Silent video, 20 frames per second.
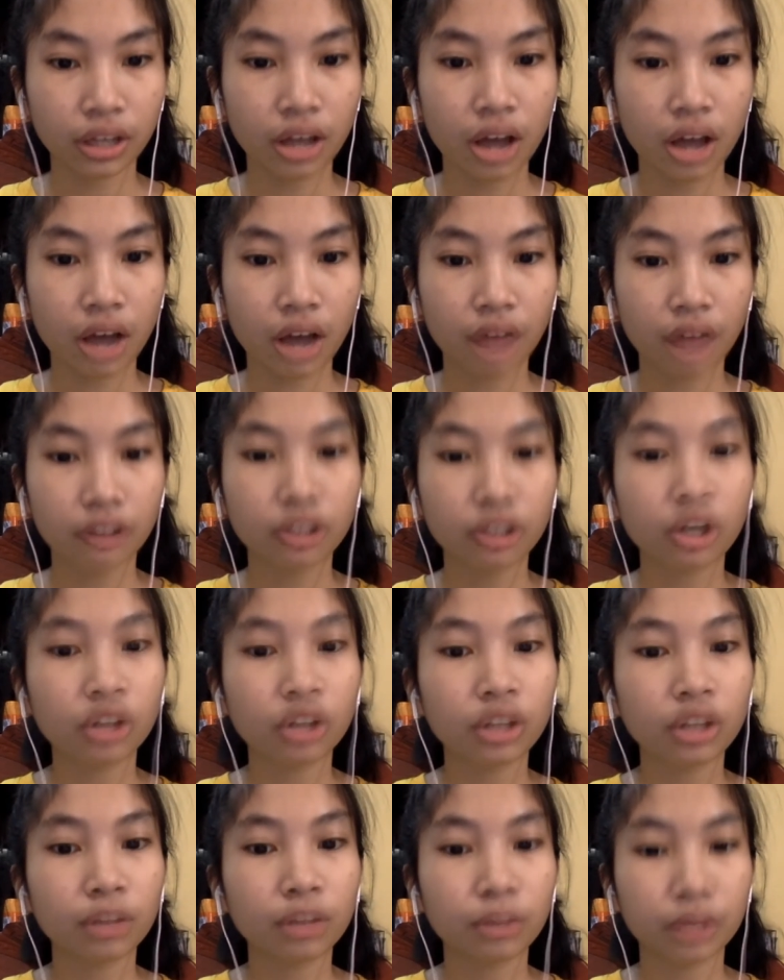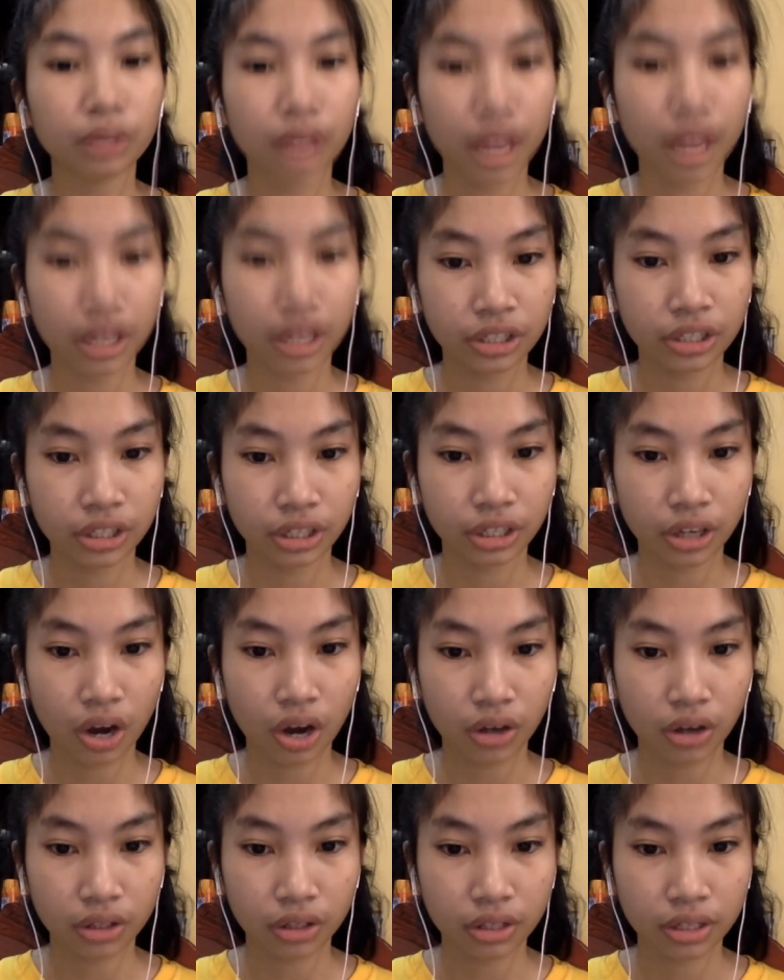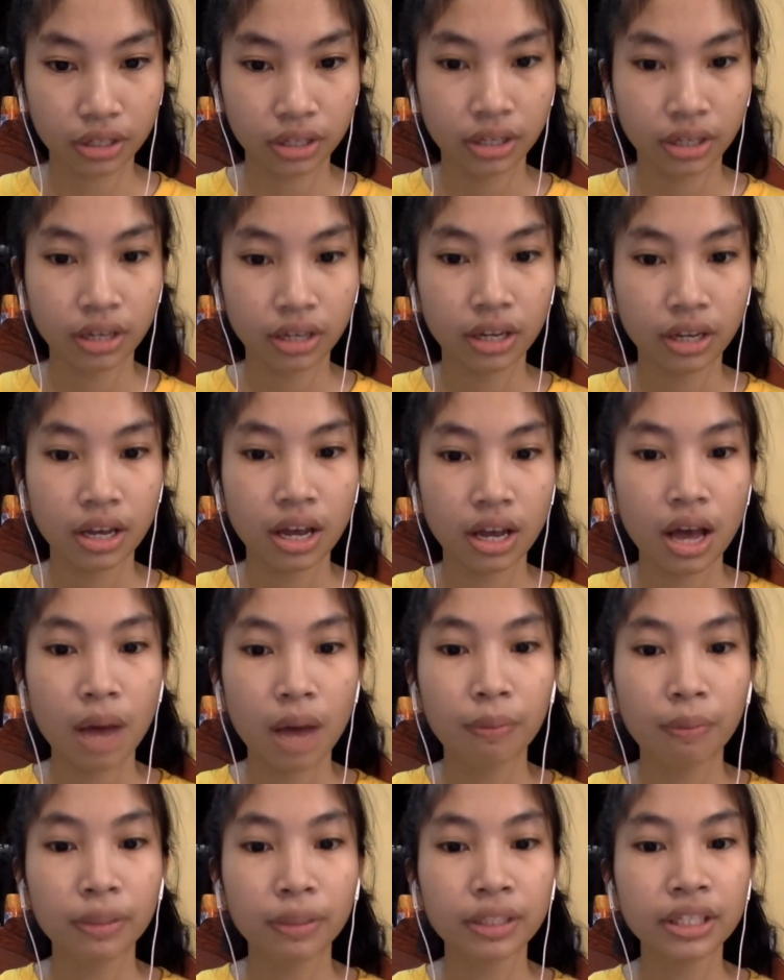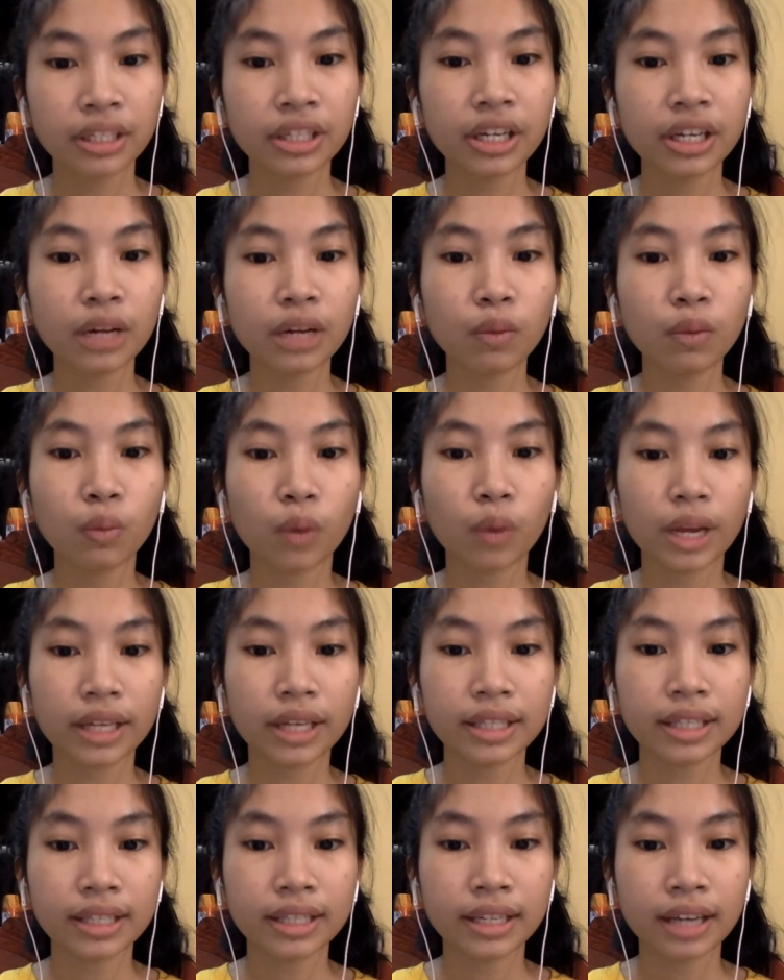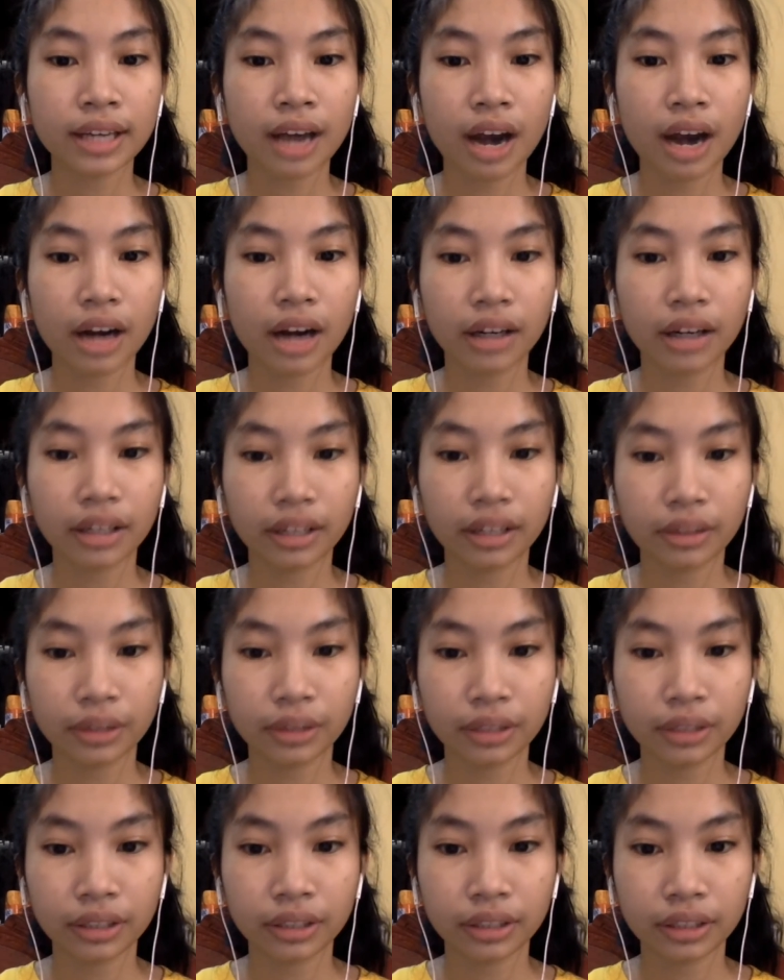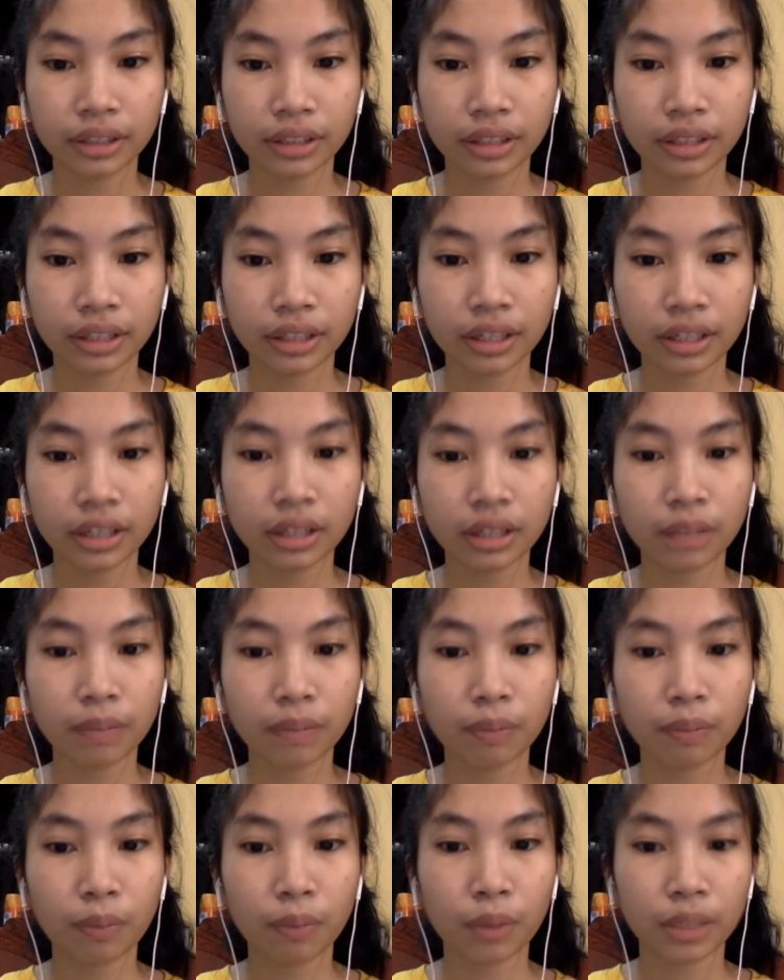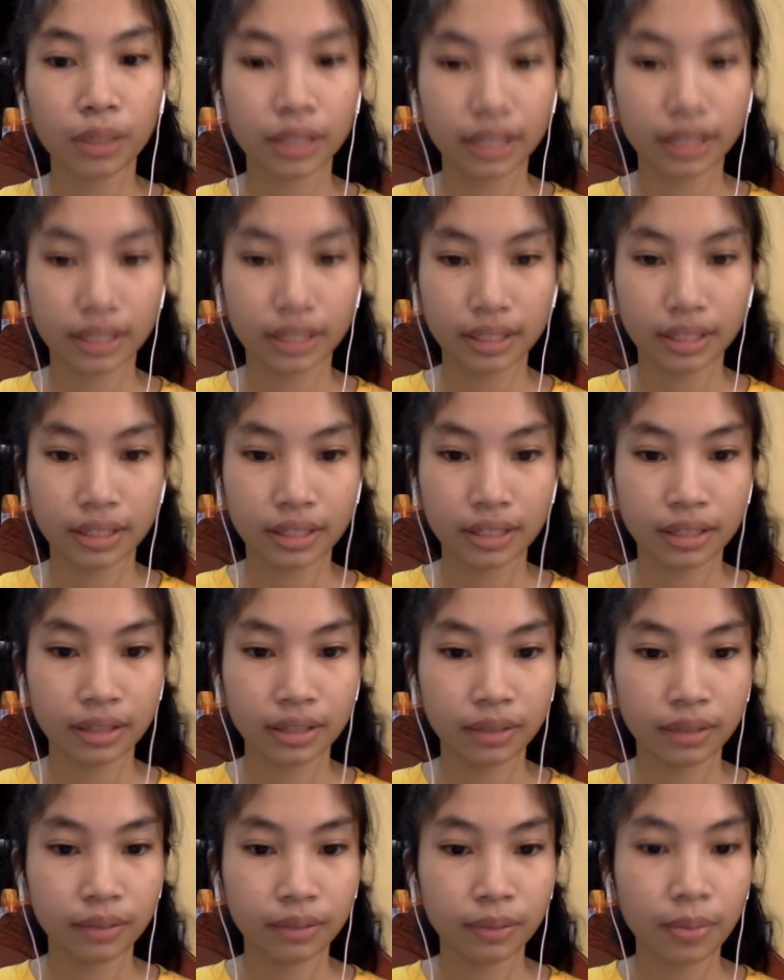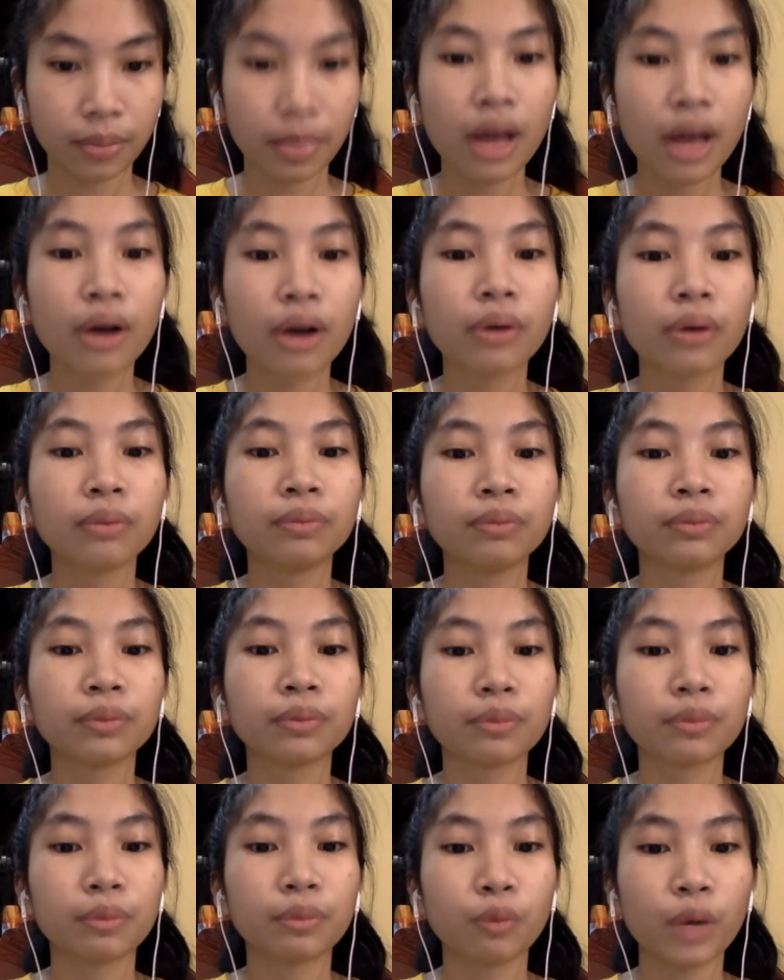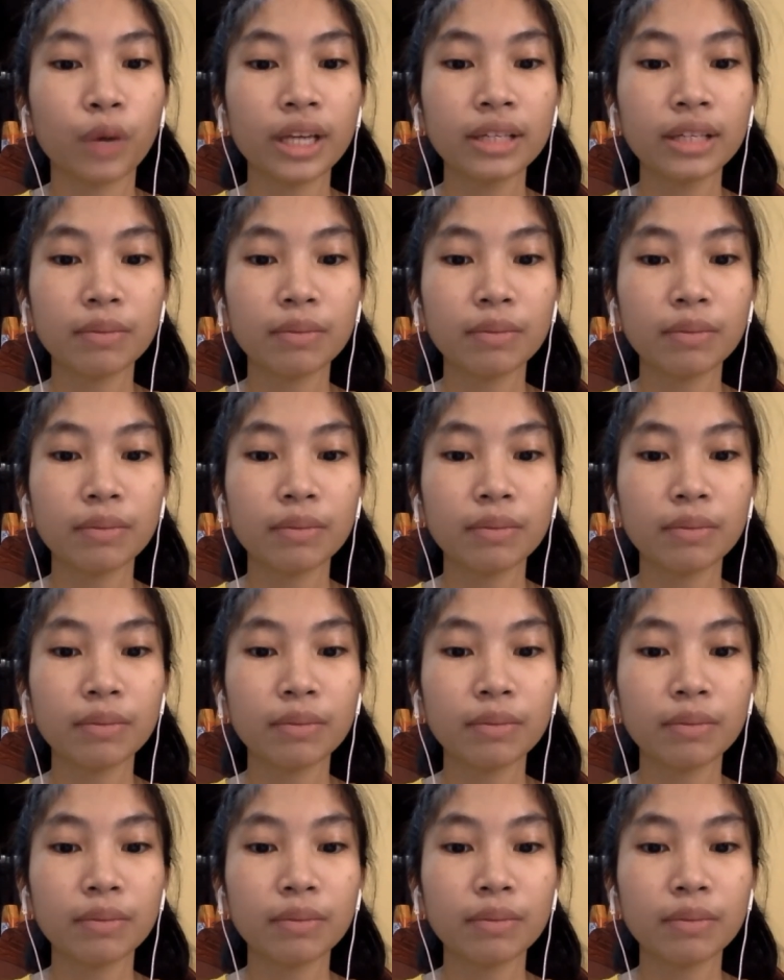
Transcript: of the total production cost. Material waste are the critical importance. Waste